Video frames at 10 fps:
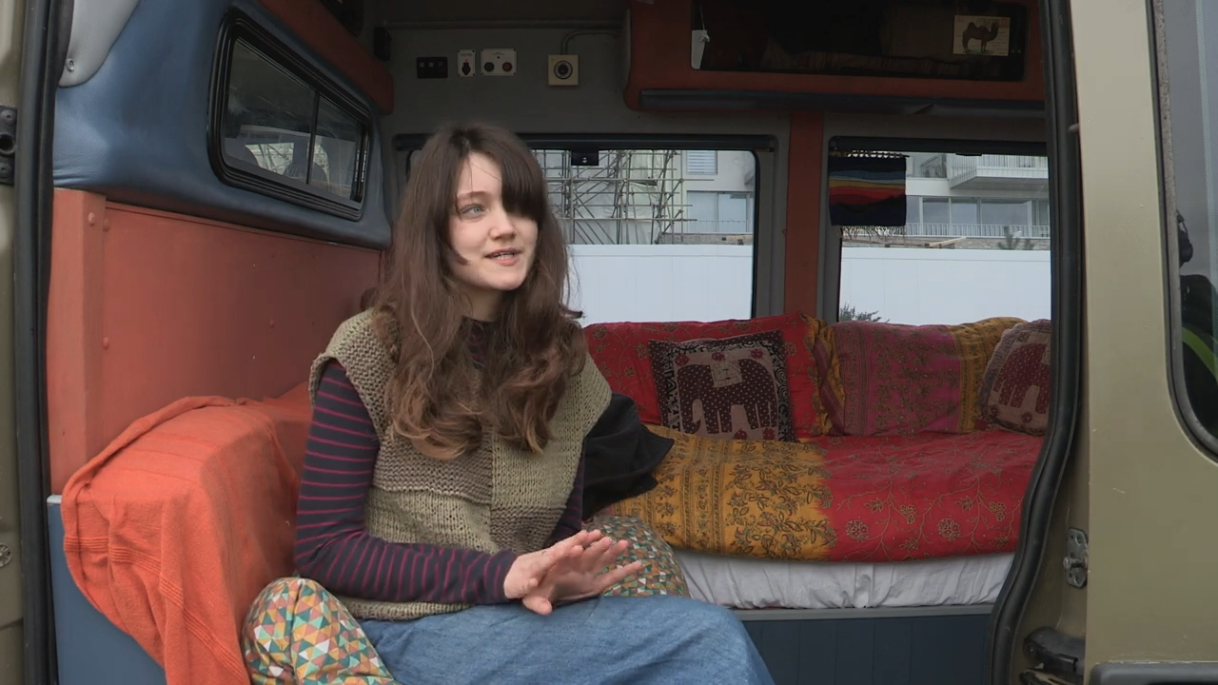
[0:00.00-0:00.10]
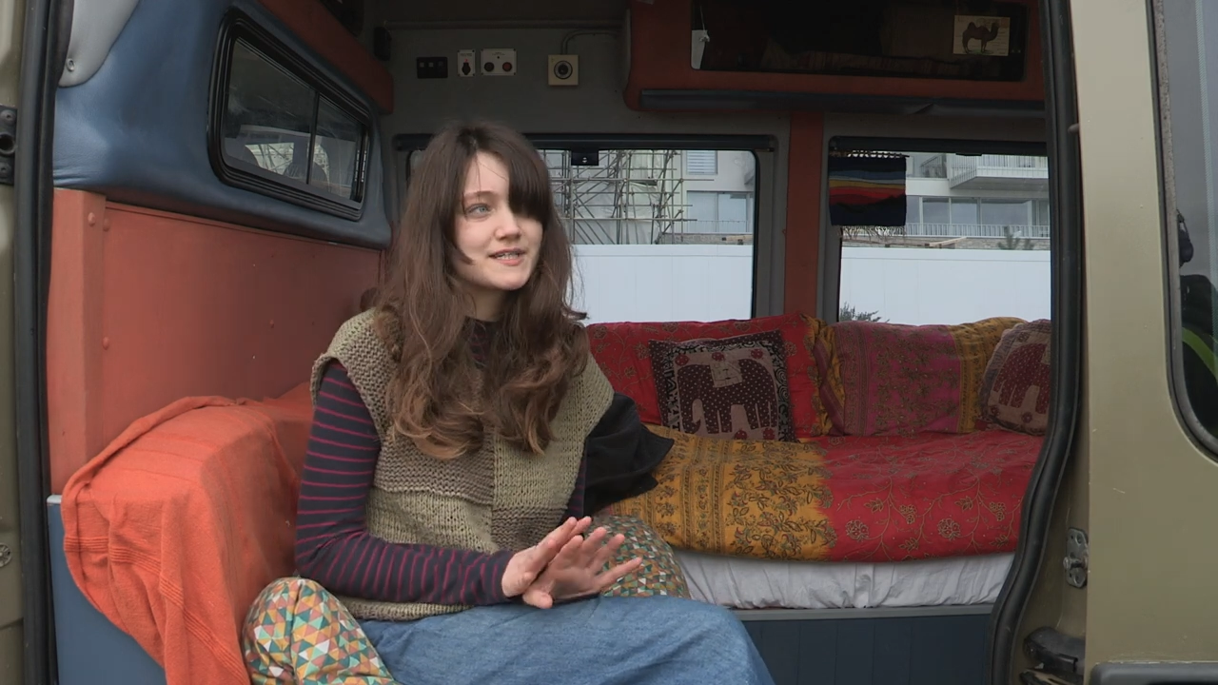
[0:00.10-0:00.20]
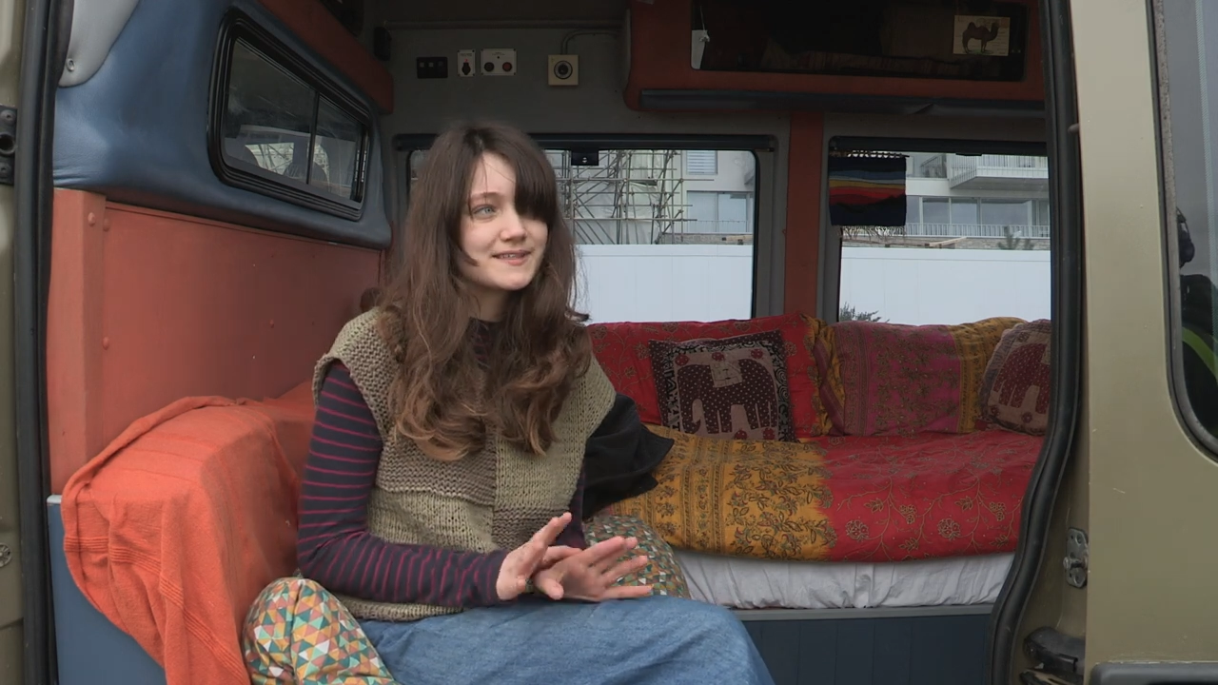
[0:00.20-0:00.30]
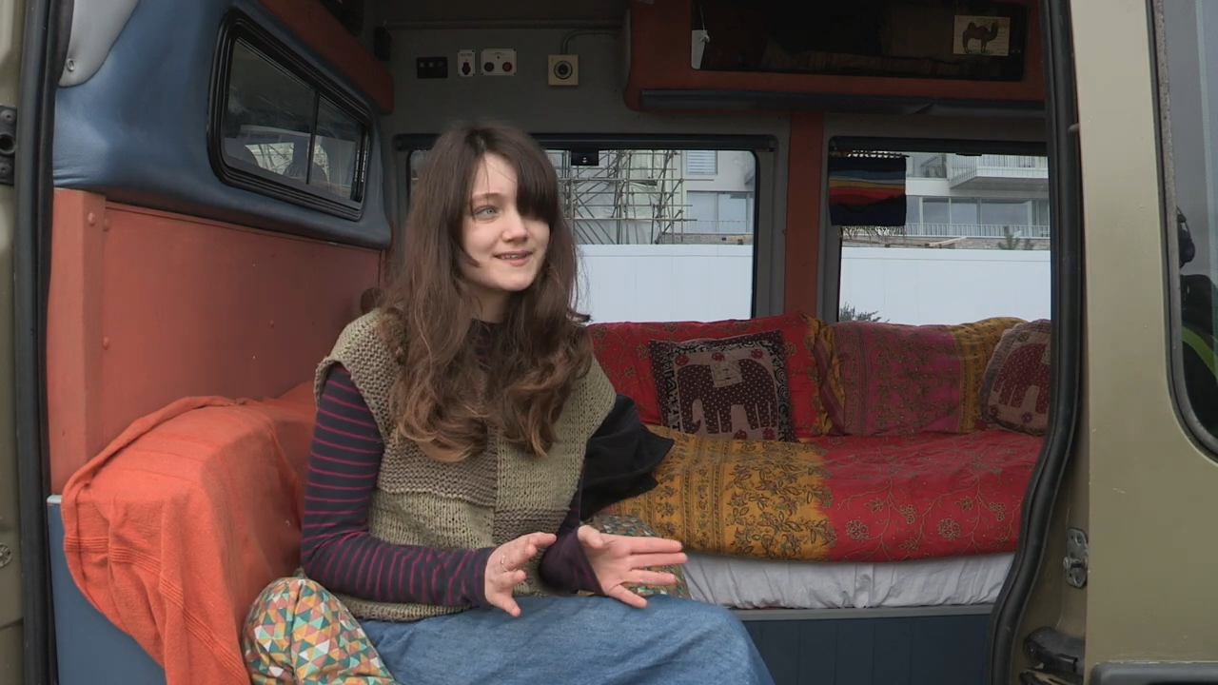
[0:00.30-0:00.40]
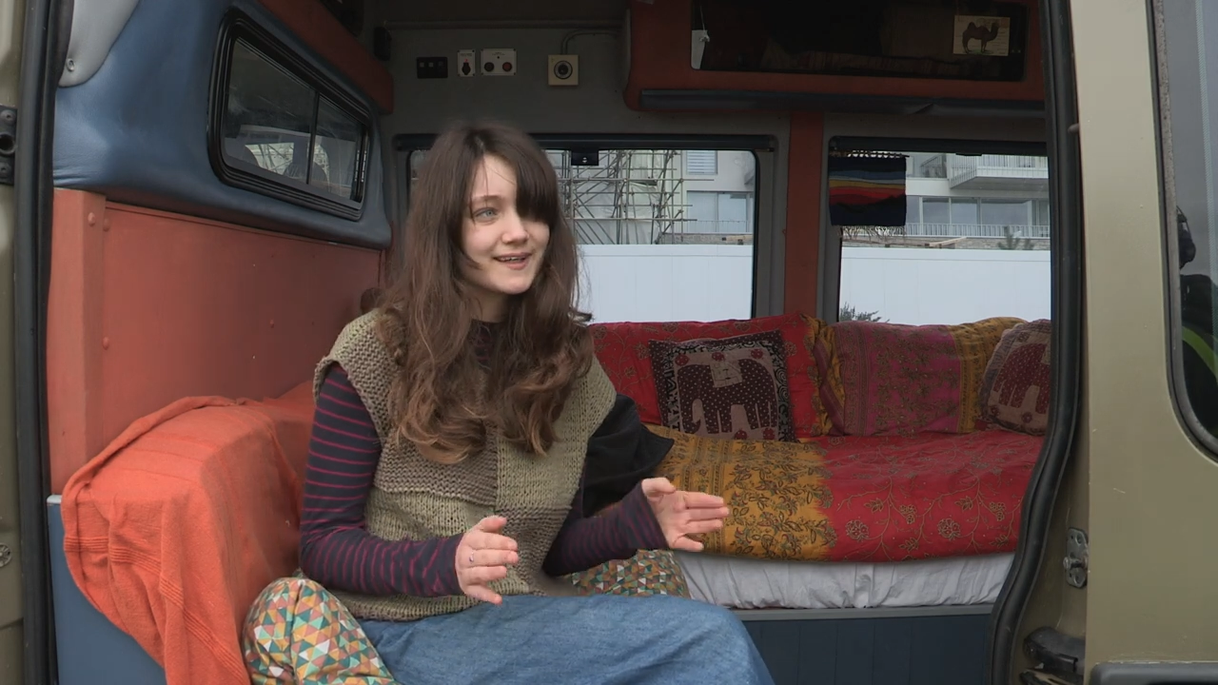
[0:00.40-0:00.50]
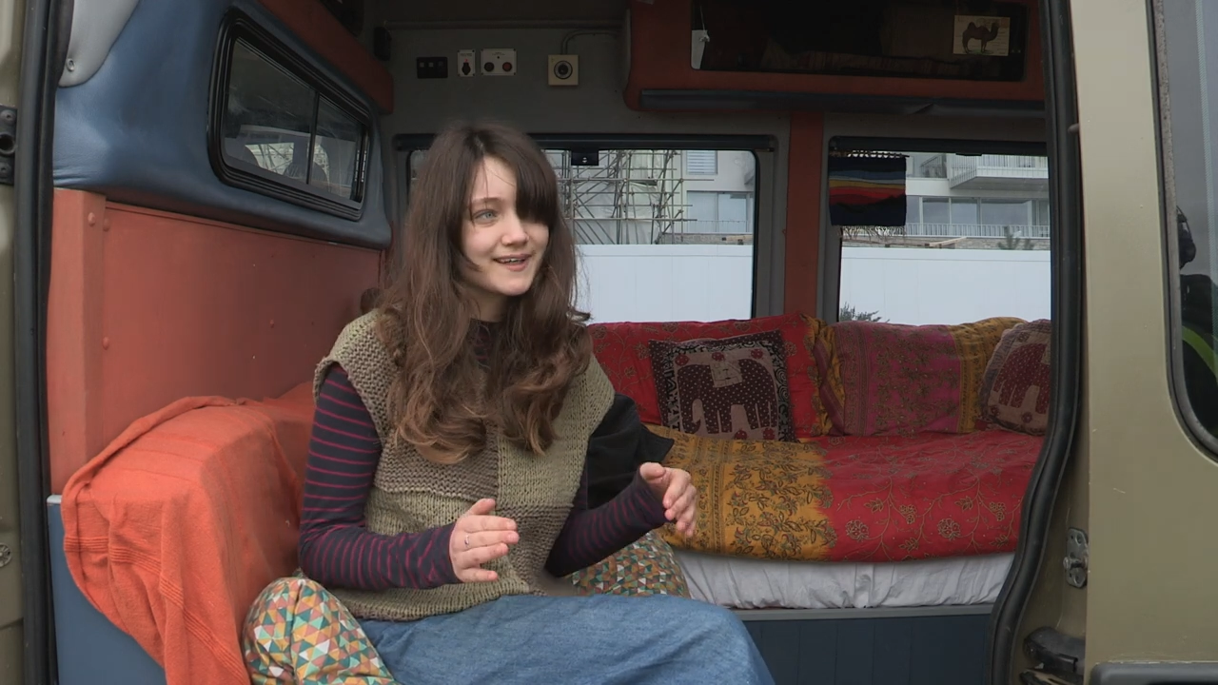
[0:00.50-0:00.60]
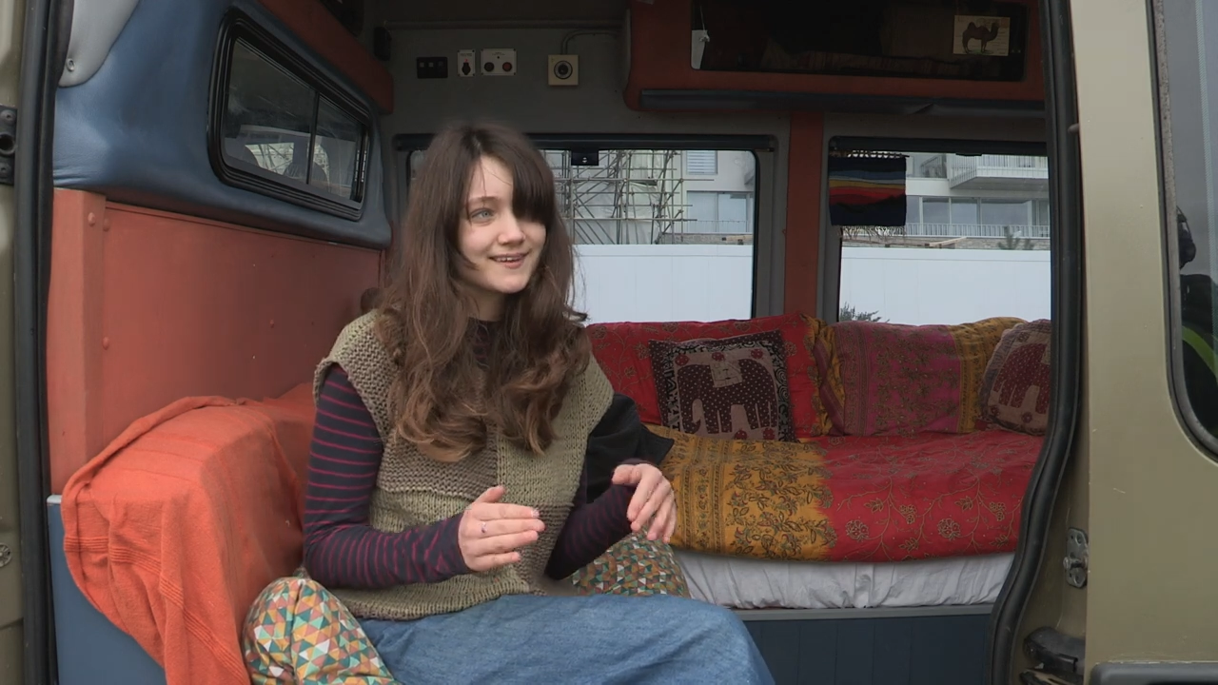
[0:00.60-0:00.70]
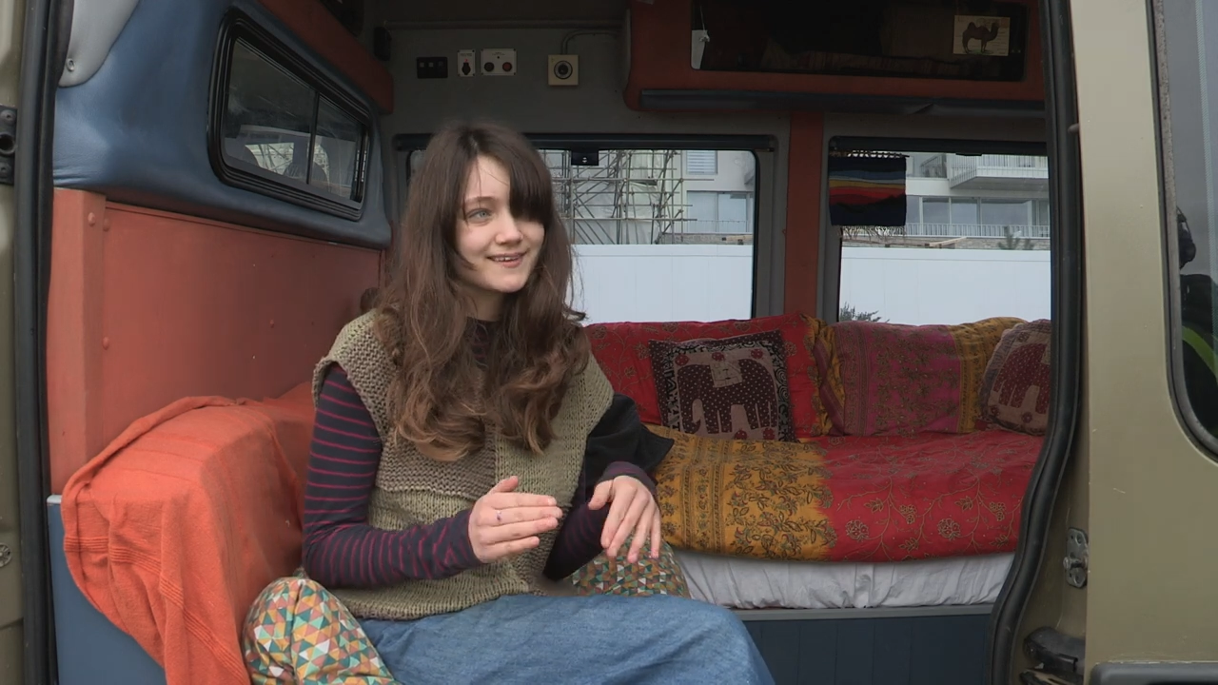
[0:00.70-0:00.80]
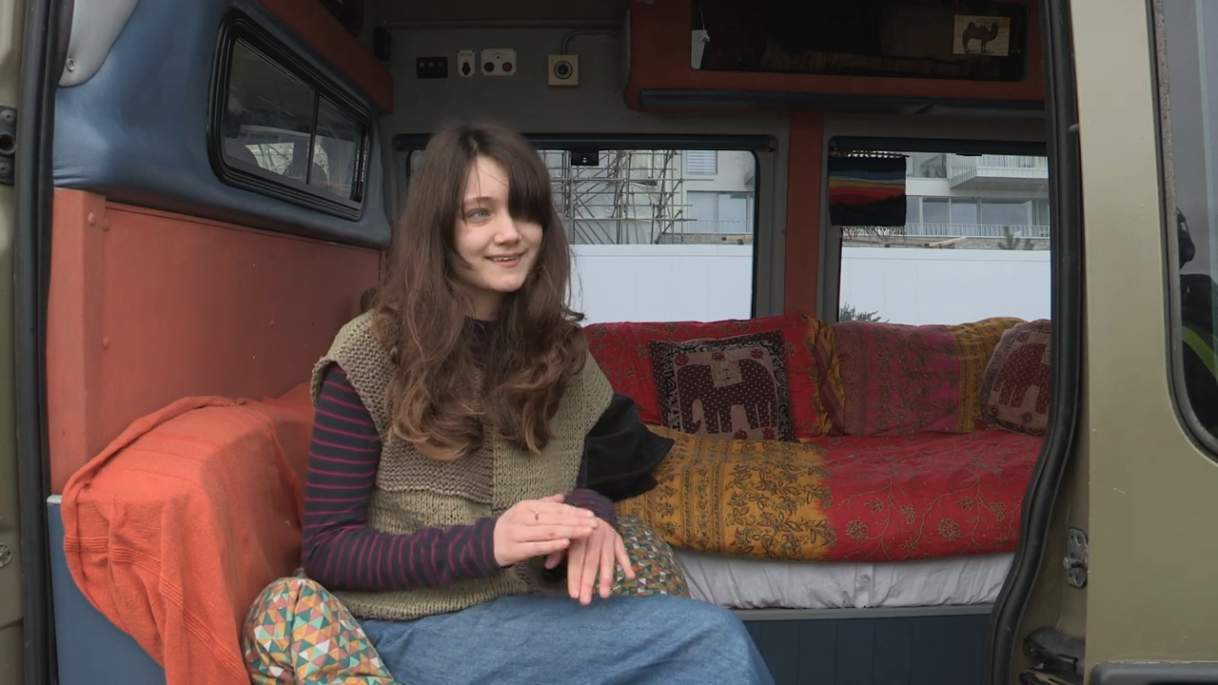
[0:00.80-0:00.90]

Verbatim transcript: than a, like,